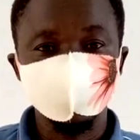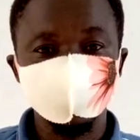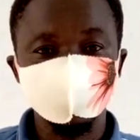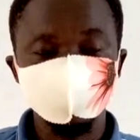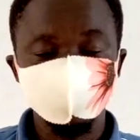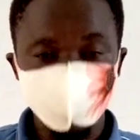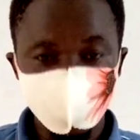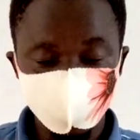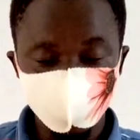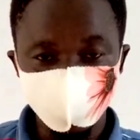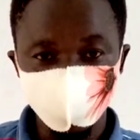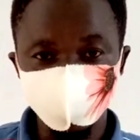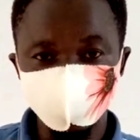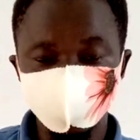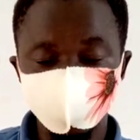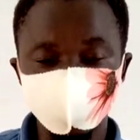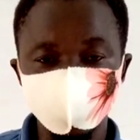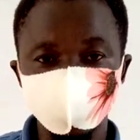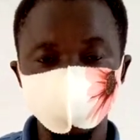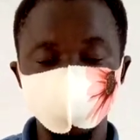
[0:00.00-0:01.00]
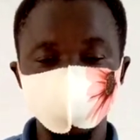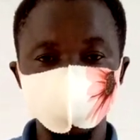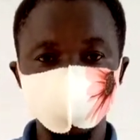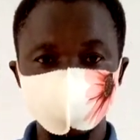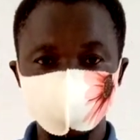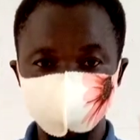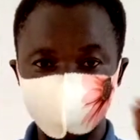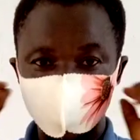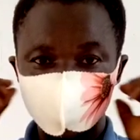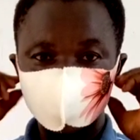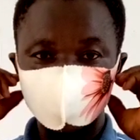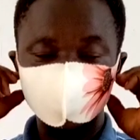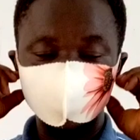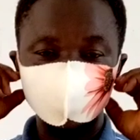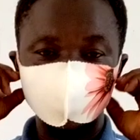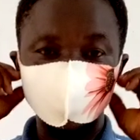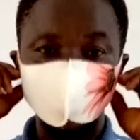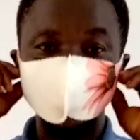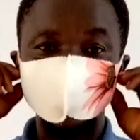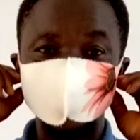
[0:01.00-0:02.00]
make sure you put on your nose mask,
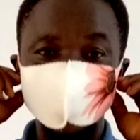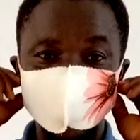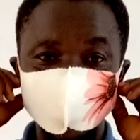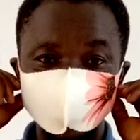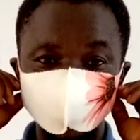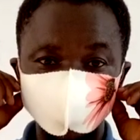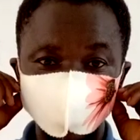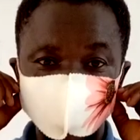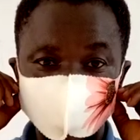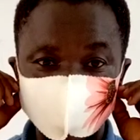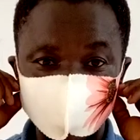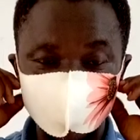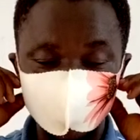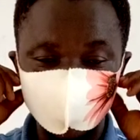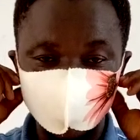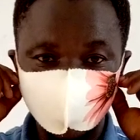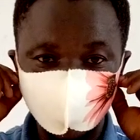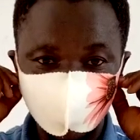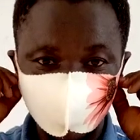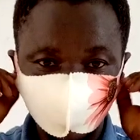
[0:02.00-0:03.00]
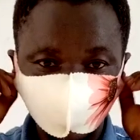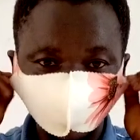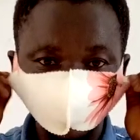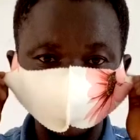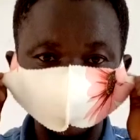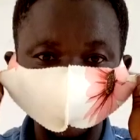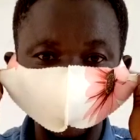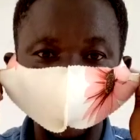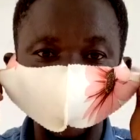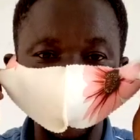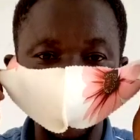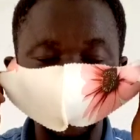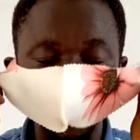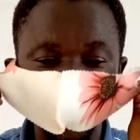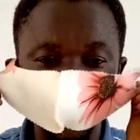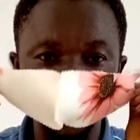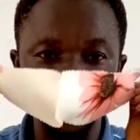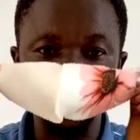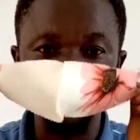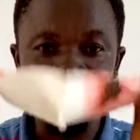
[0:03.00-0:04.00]
sanitize your hands, and the
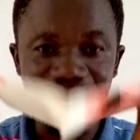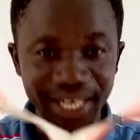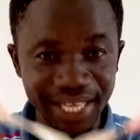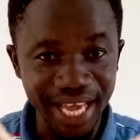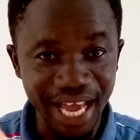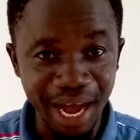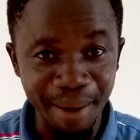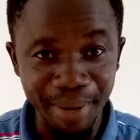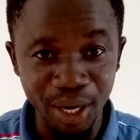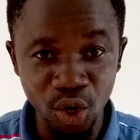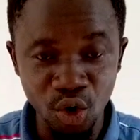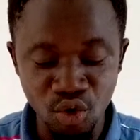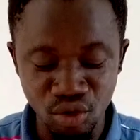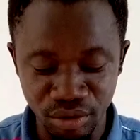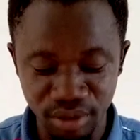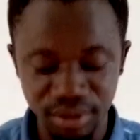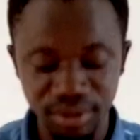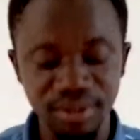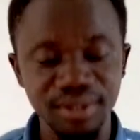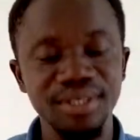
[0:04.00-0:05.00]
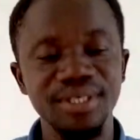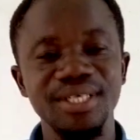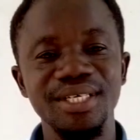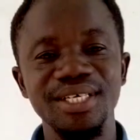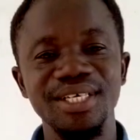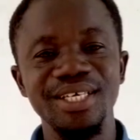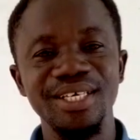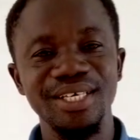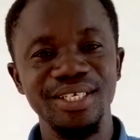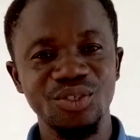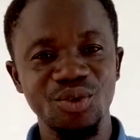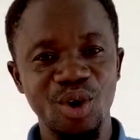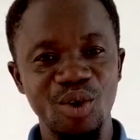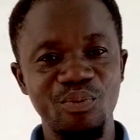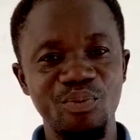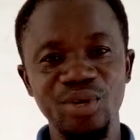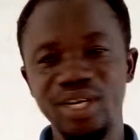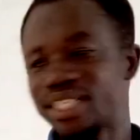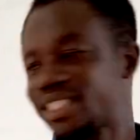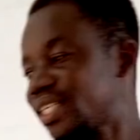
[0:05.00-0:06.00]
rest. But here I'm alone, so I'll
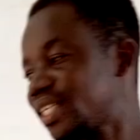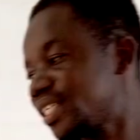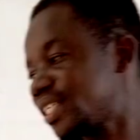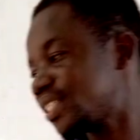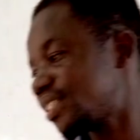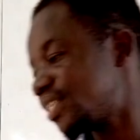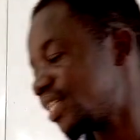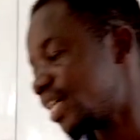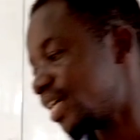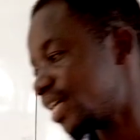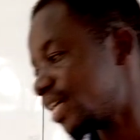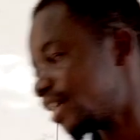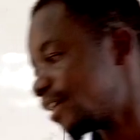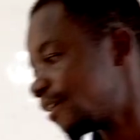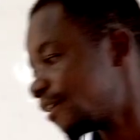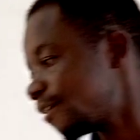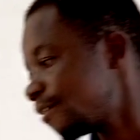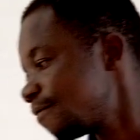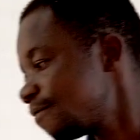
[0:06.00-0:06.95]
put the